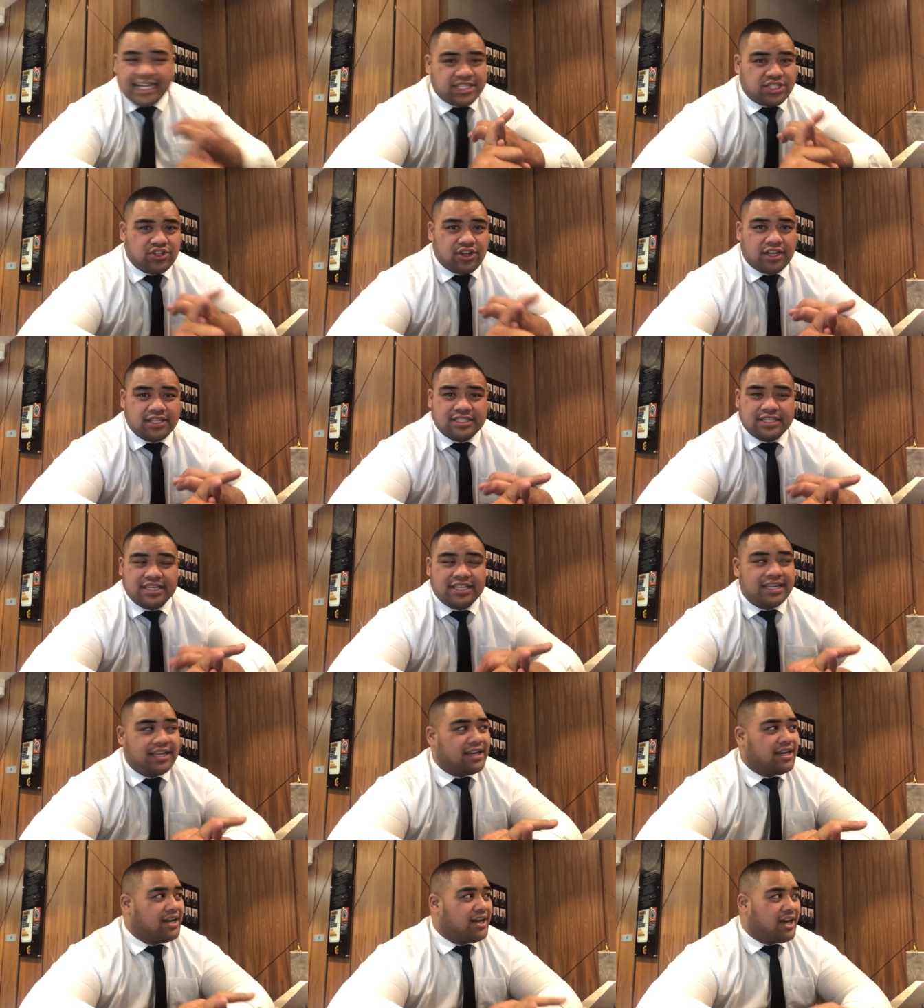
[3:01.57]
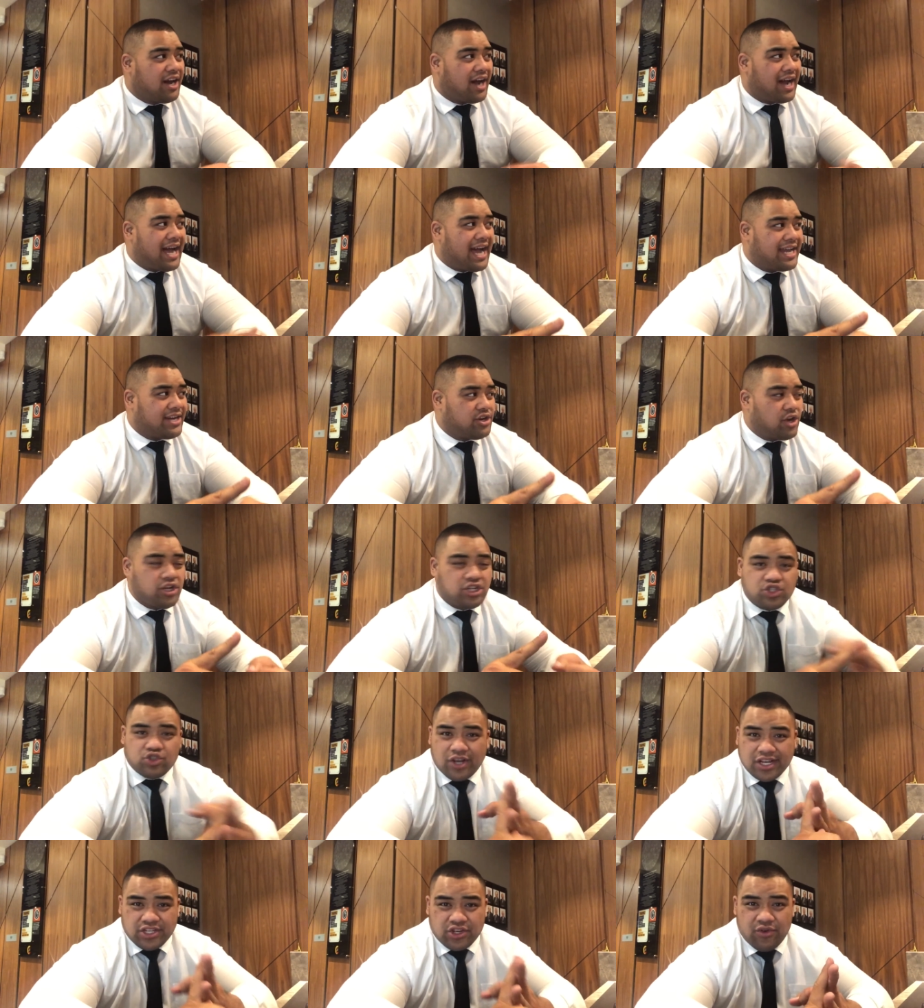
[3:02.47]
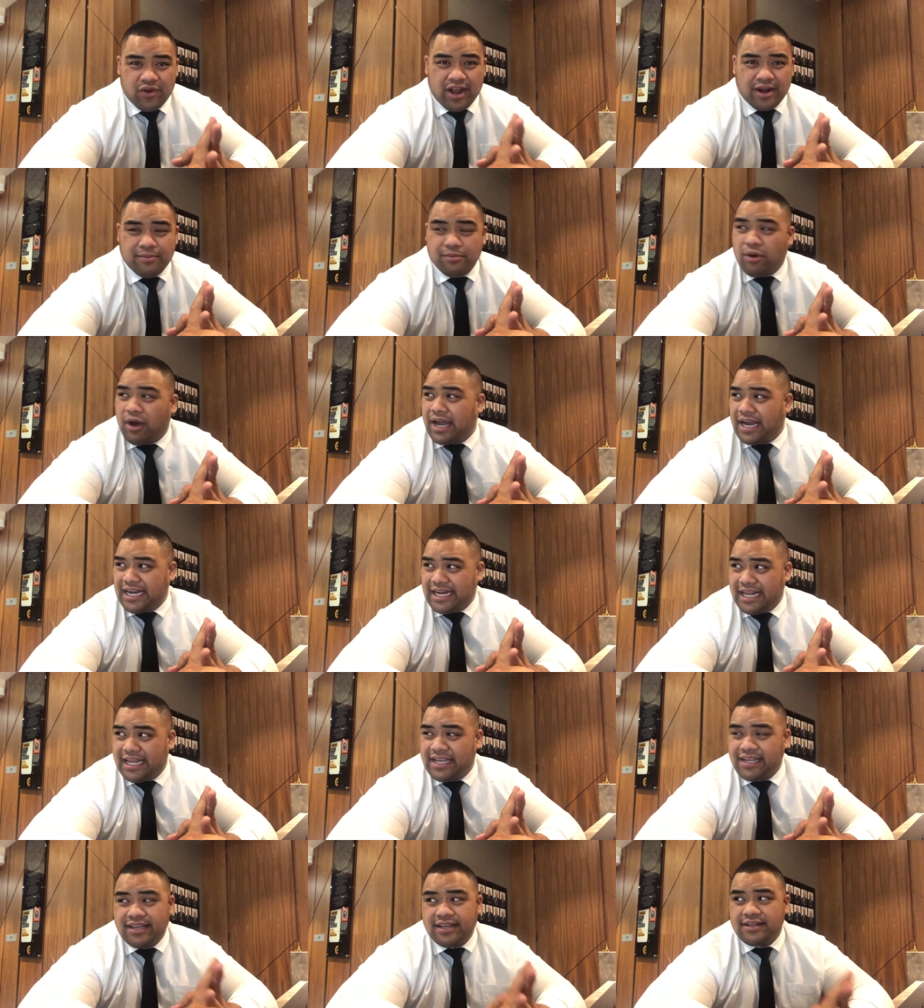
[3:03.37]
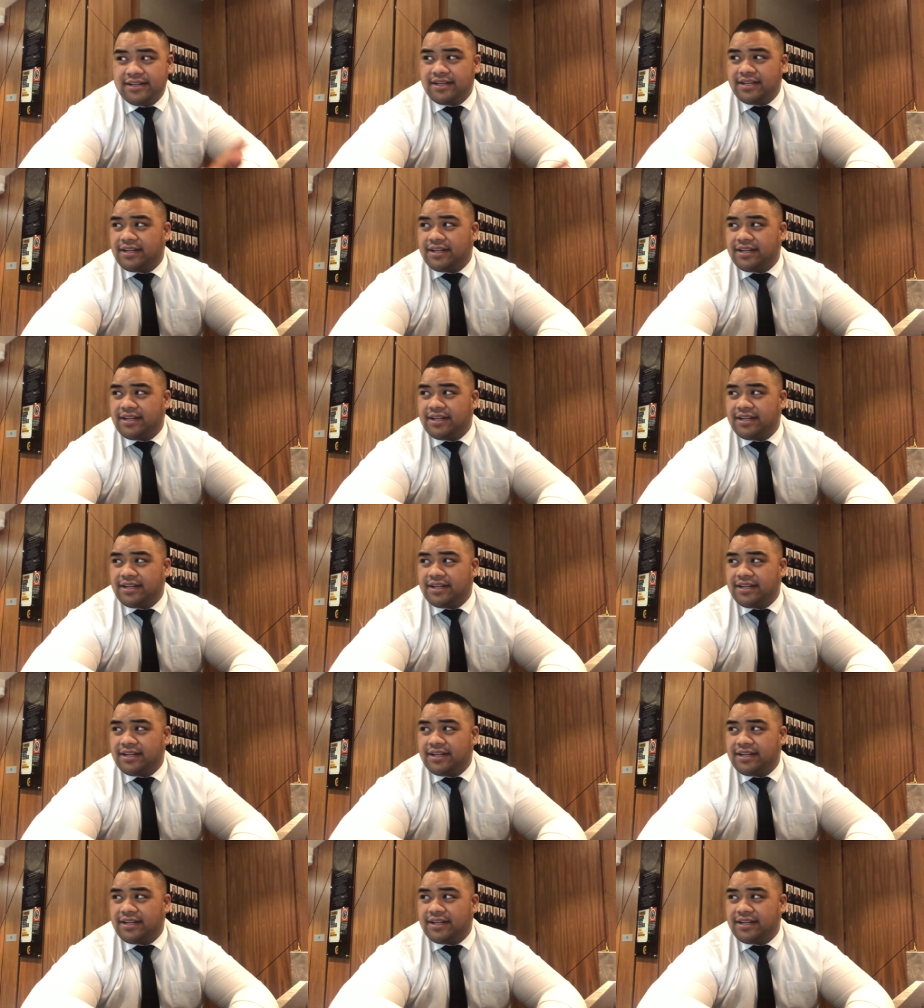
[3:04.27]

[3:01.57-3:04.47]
exercising. I had no structure around my eating.